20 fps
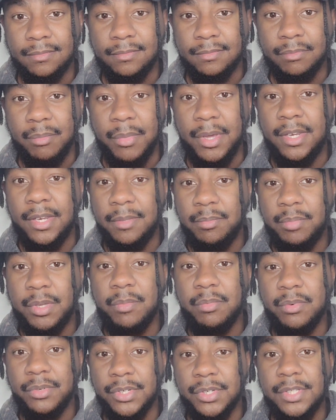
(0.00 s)
Many
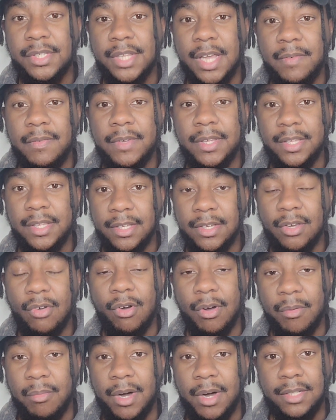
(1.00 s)
people just have an
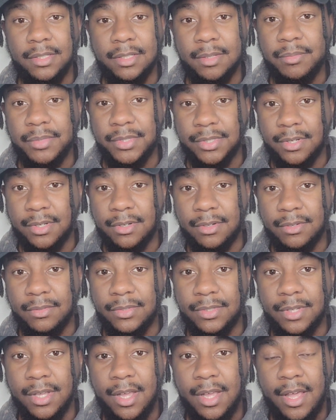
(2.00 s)
ego about
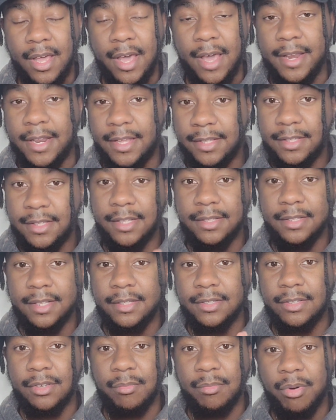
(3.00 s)
themselves and they think
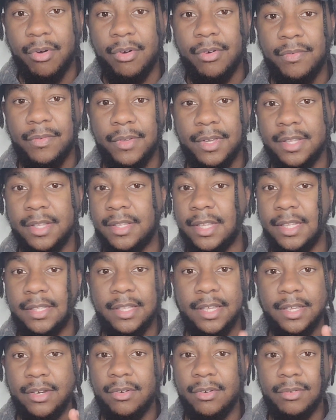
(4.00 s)
that they're perfect and that
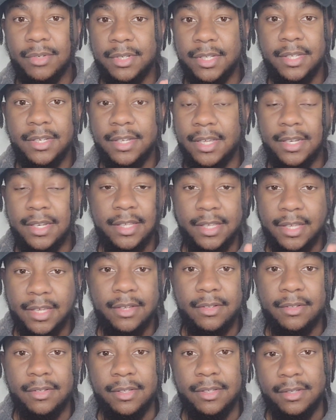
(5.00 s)
they don't need any
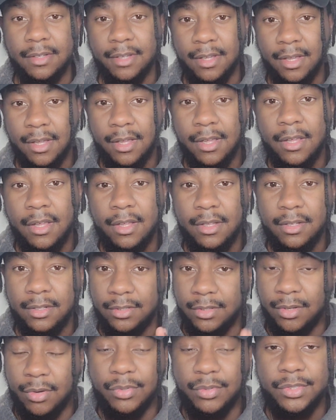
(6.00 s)
healing.
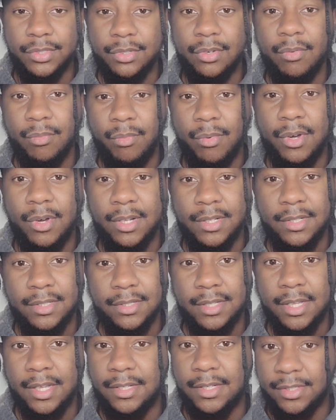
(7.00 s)
Those are the ones
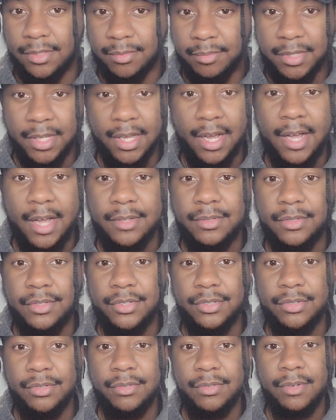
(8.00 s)
that, to be honest
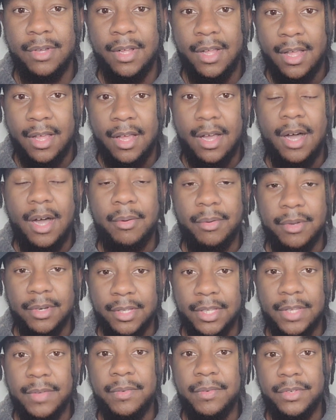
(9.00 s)
with you, I'm going
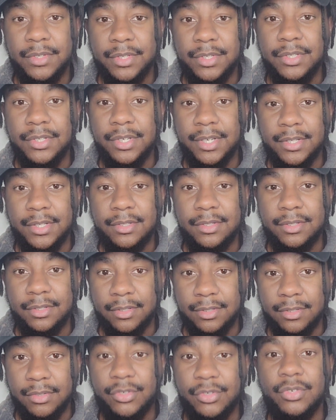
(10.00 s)
to give you a
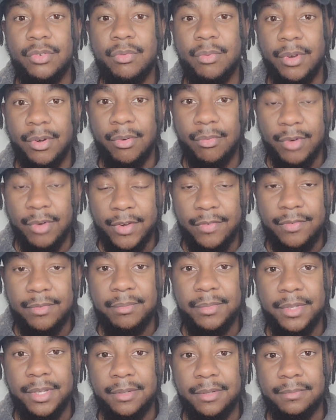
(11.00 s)
suggestion. You should run away
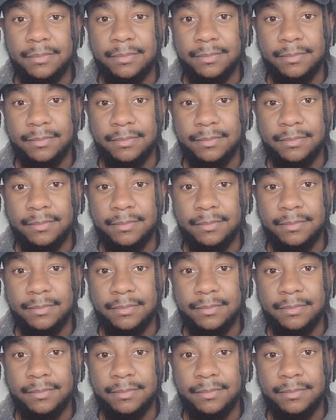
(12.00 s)
from them.